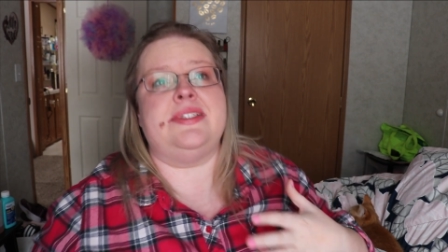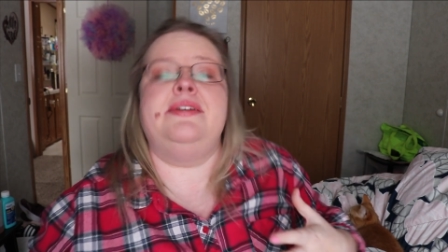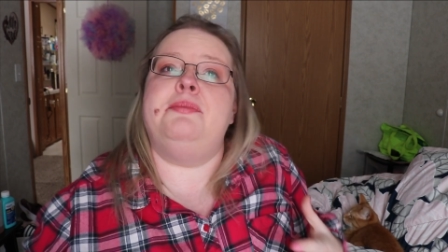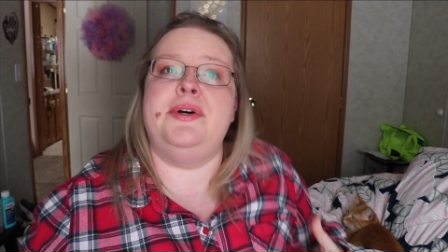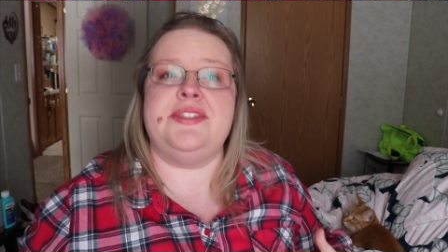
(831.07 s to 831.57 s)
You
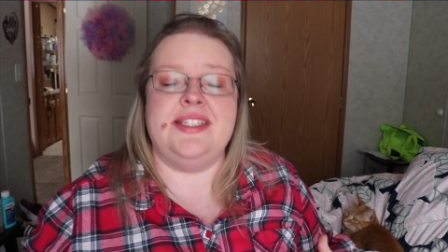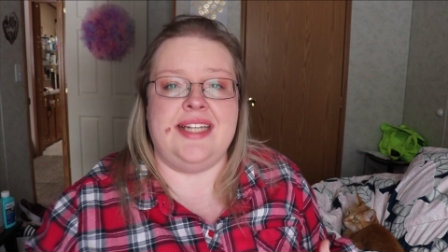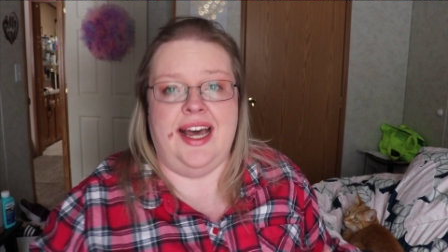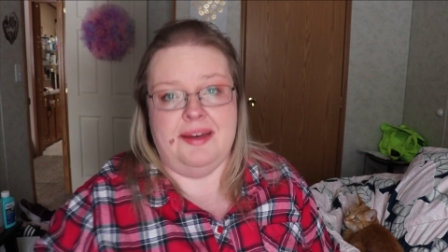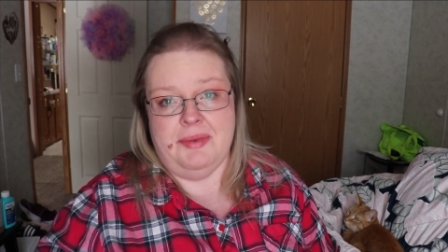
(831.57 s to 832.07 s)
know, most of
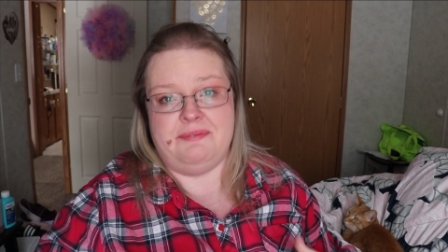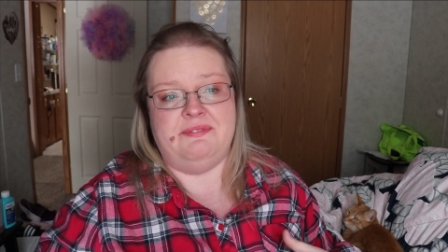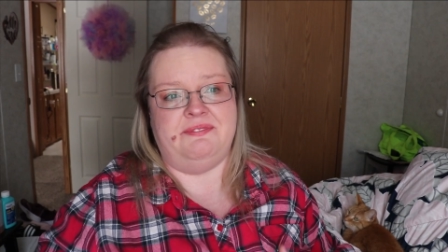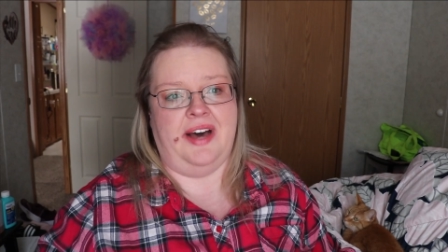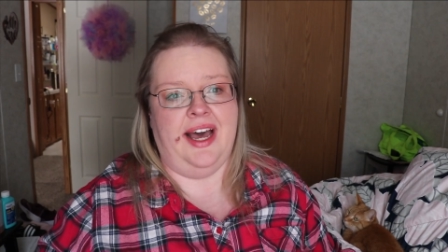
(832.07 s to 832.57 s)
the time I'm
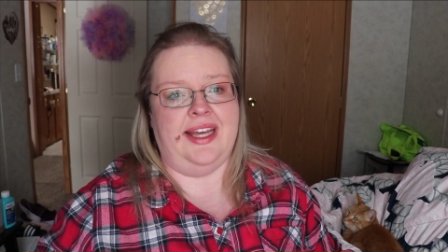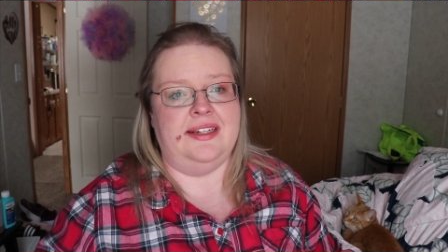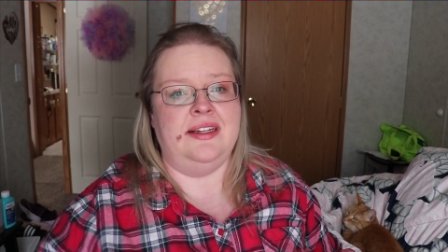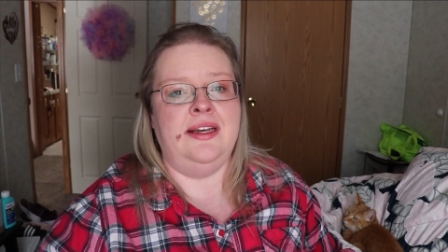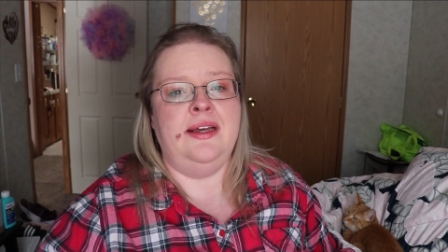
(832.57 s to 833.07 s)

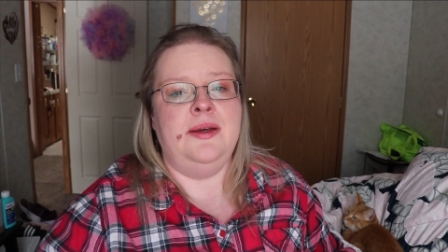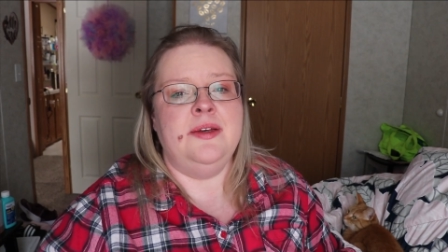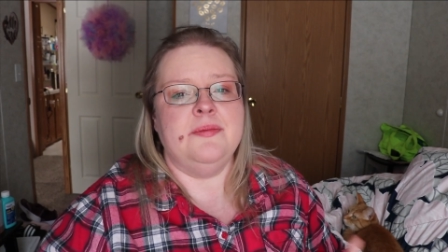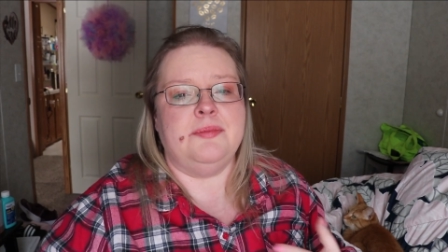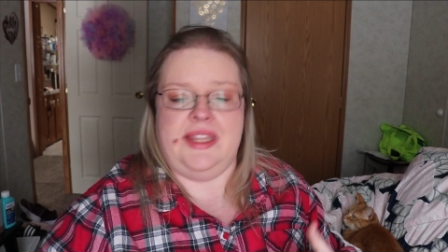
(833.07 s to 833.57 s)
fine,
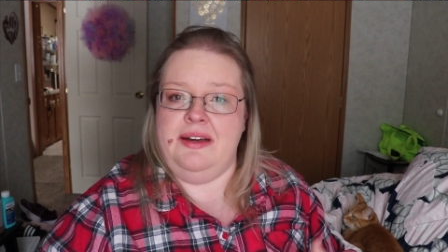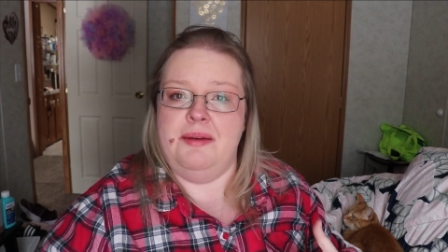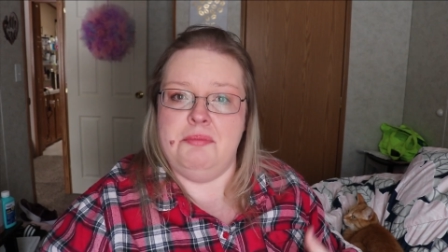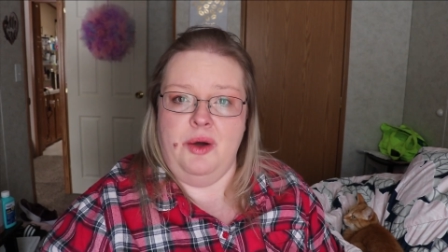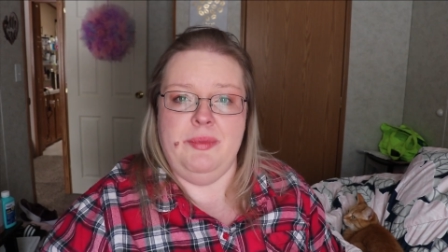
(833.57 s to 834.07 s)
but there
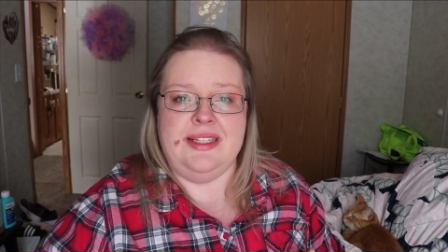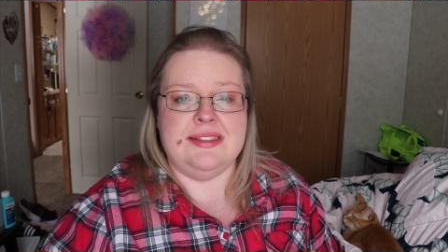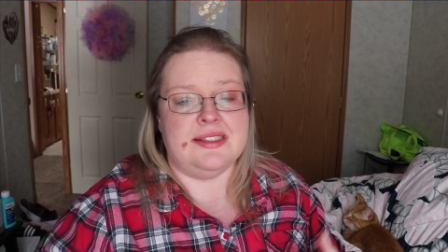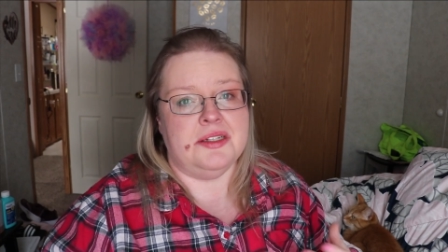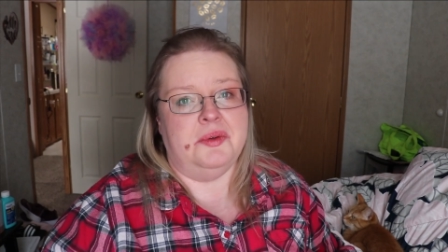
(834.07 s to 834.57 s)
are
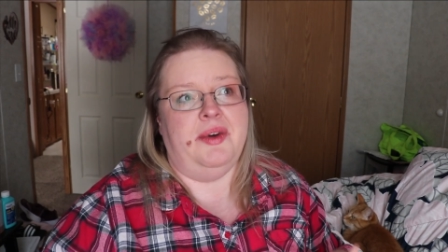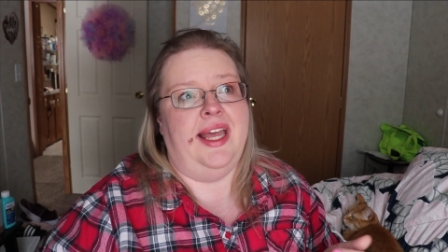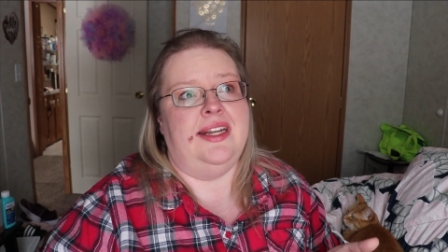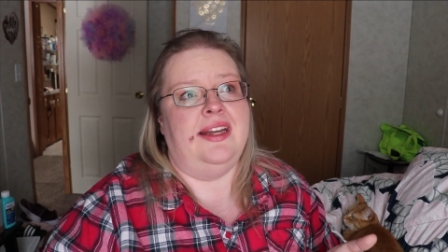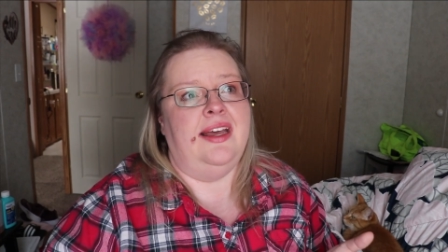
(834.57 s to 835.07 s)
moments
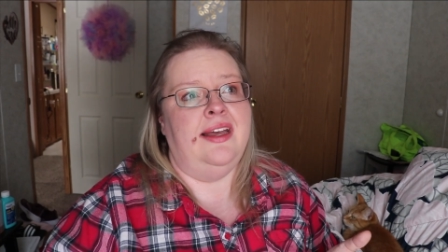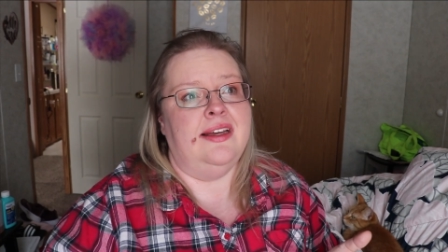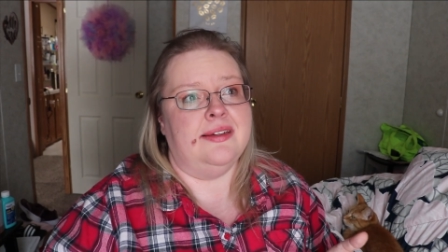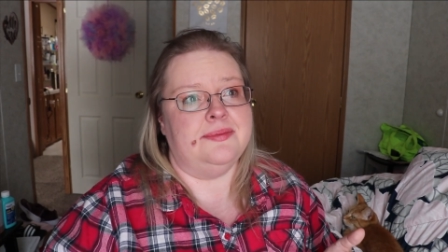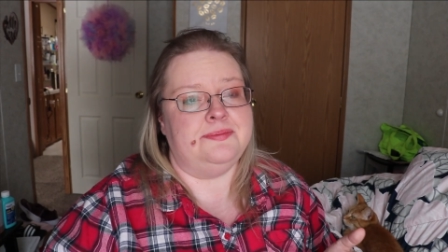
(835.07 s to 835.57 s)
when
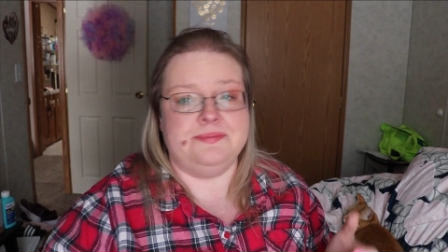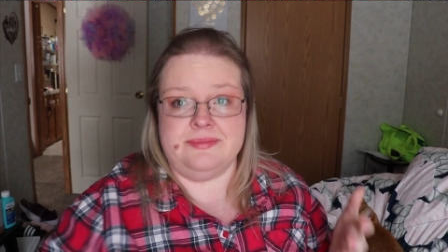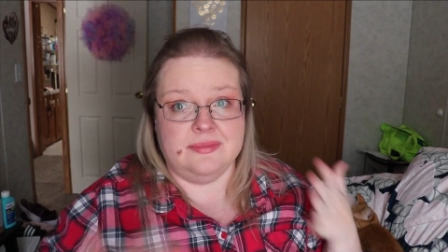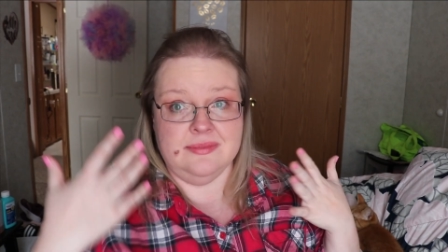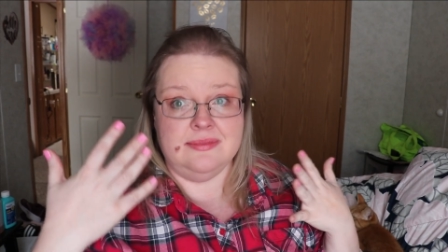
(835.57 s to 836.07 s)

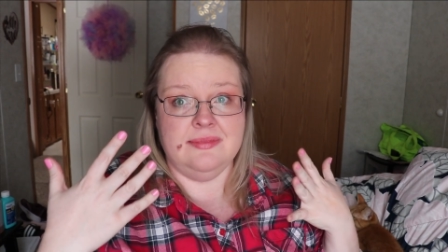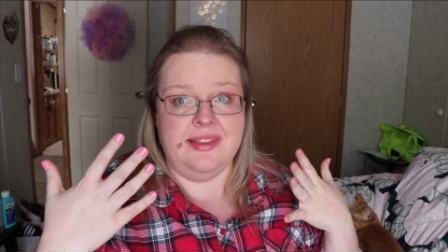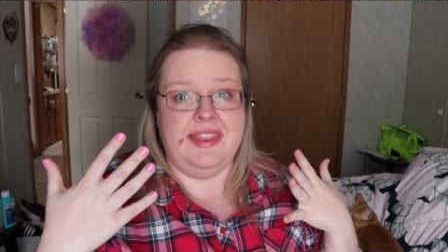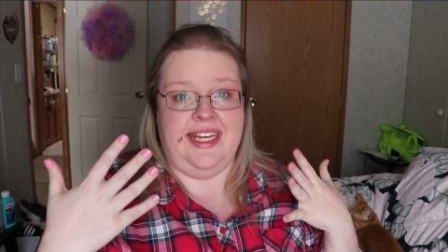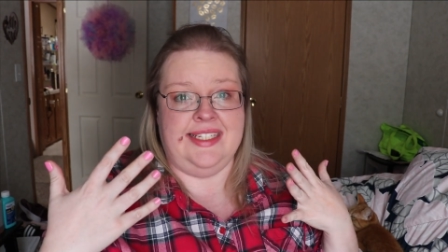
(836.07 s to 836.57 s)

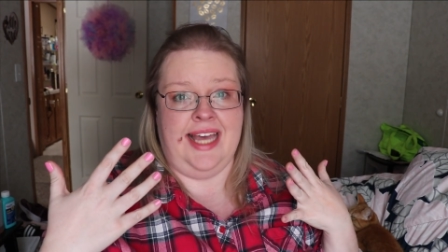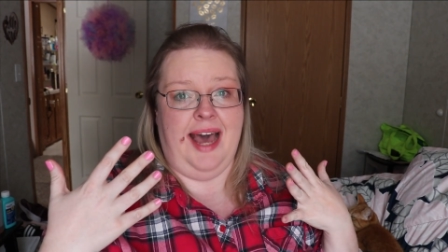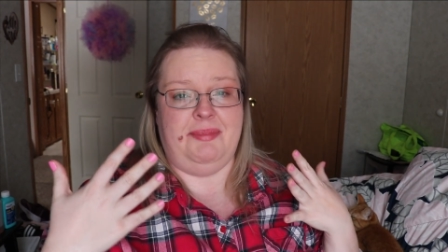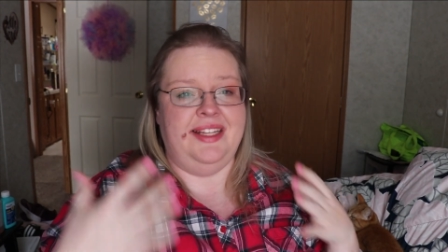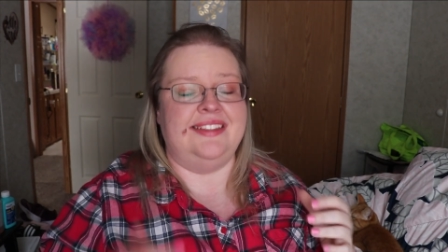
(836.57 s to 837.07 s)
this
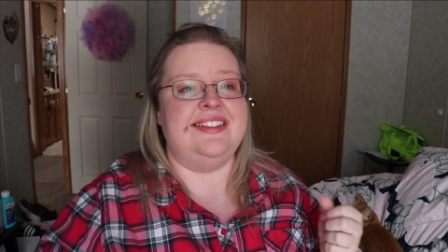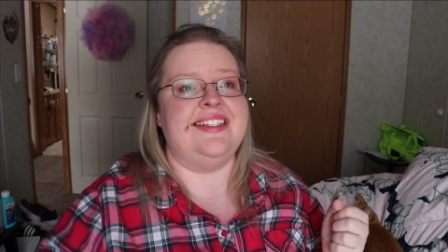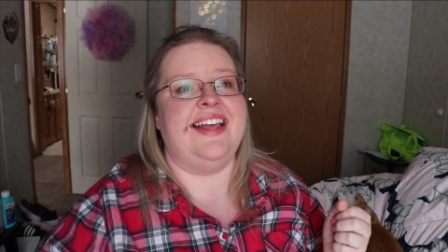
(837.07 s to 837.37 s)
happens.